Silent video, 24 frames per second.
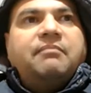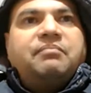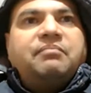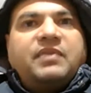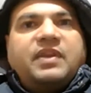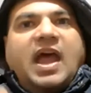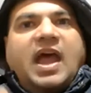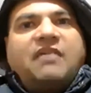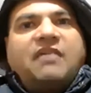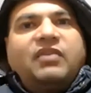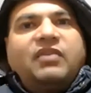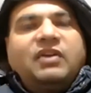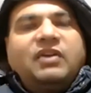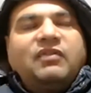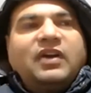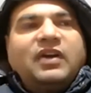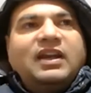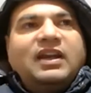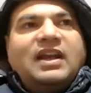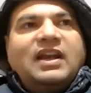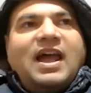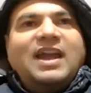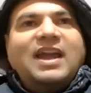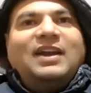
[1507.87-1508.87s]

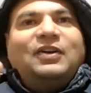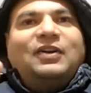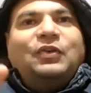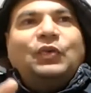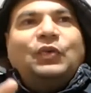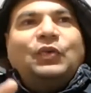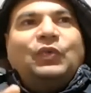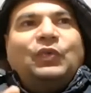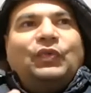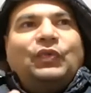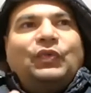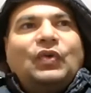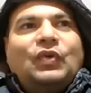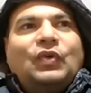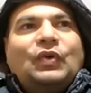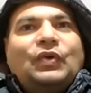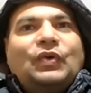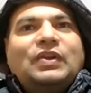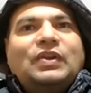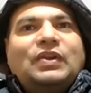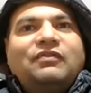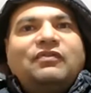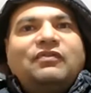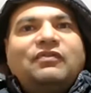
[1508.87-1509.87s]
everyone like to
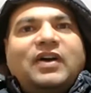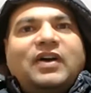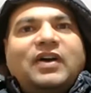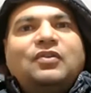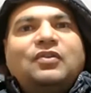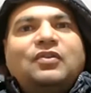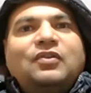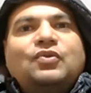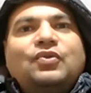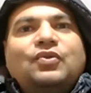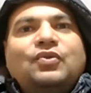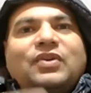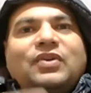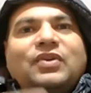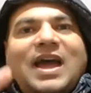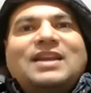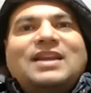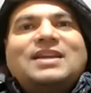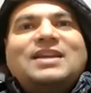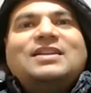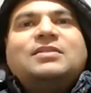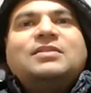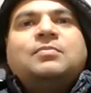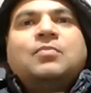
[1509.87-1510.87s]
follow the one who
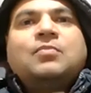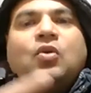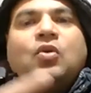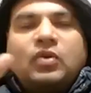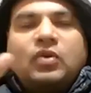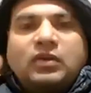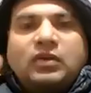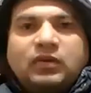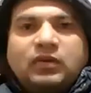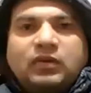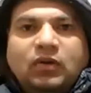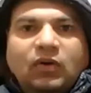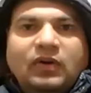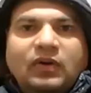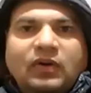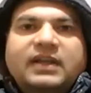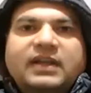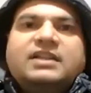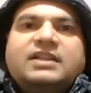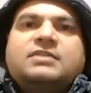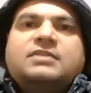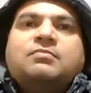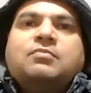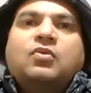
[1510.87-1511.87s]
carries more
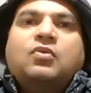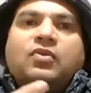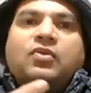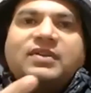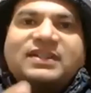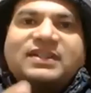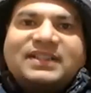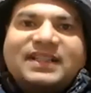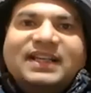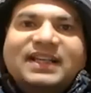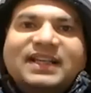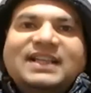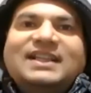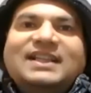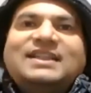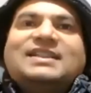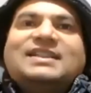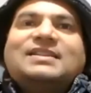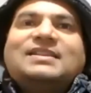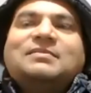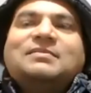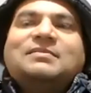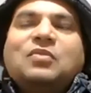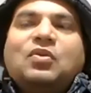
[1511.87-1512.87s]
knowledge, more
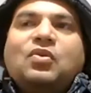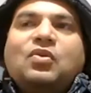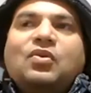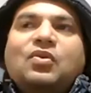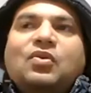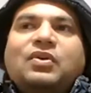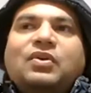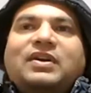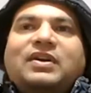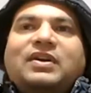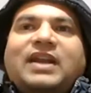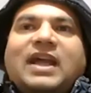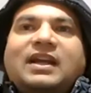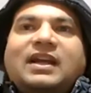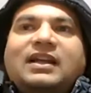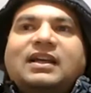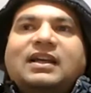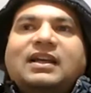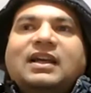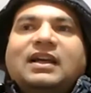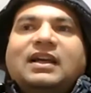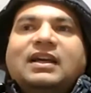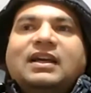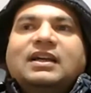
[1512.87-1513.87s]
skills, more tech,
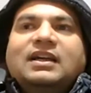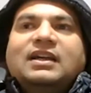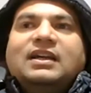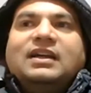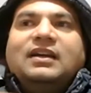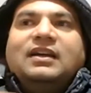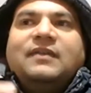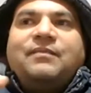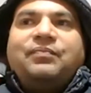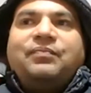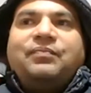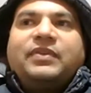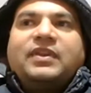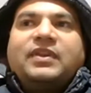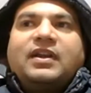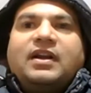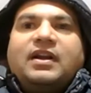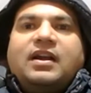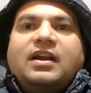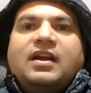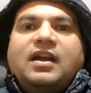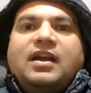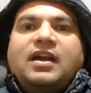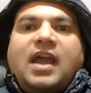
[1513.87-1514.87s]

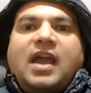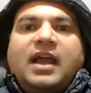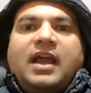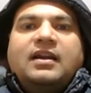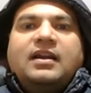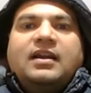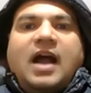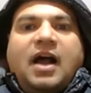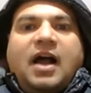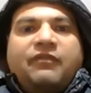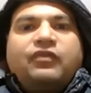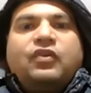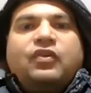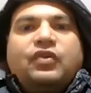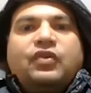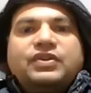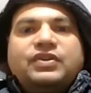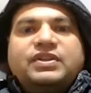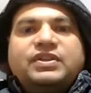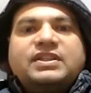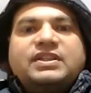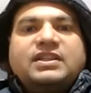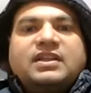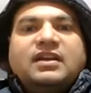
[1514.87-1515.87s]
and of
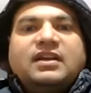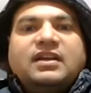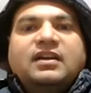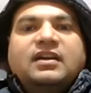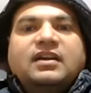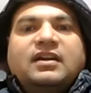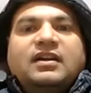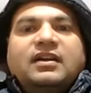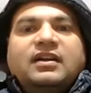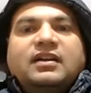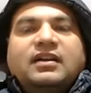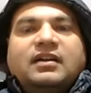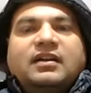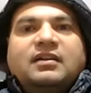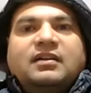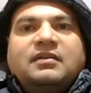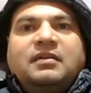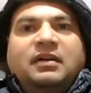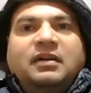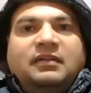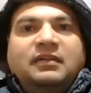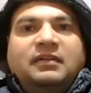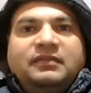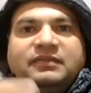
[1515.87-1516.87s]
course
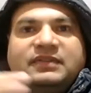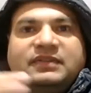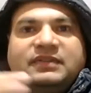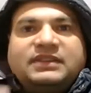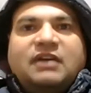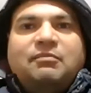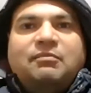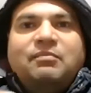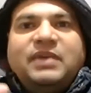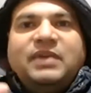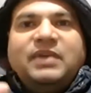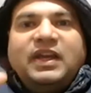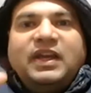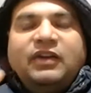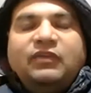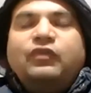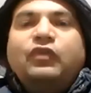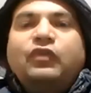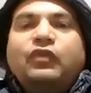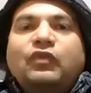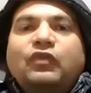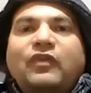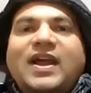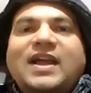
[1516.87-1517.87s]
some
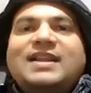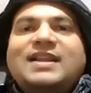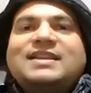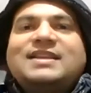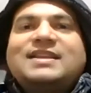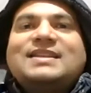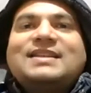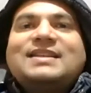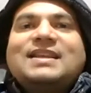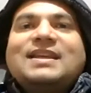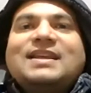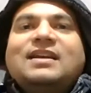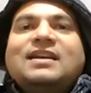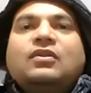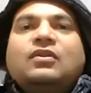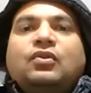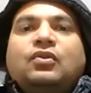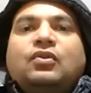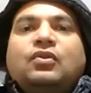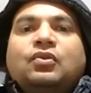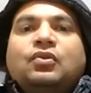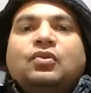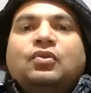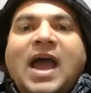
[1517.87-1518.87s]
influence
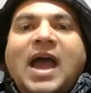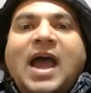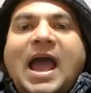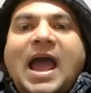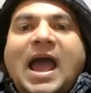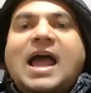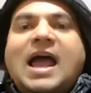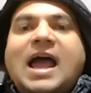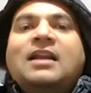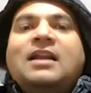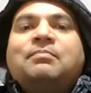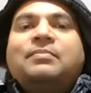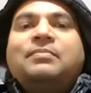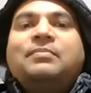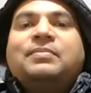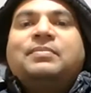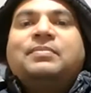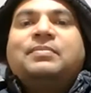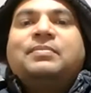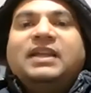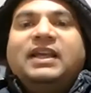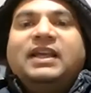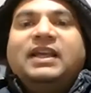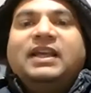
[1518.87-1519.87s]
to help
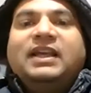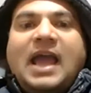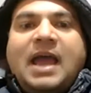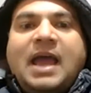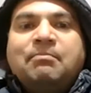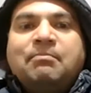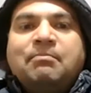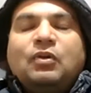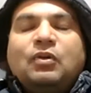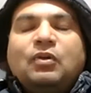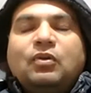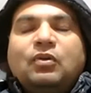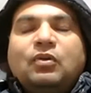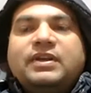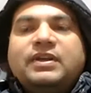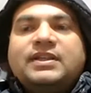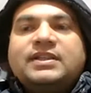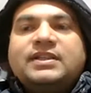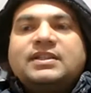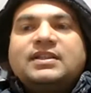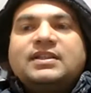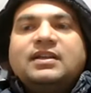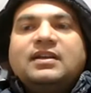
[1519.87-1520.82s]
the employees.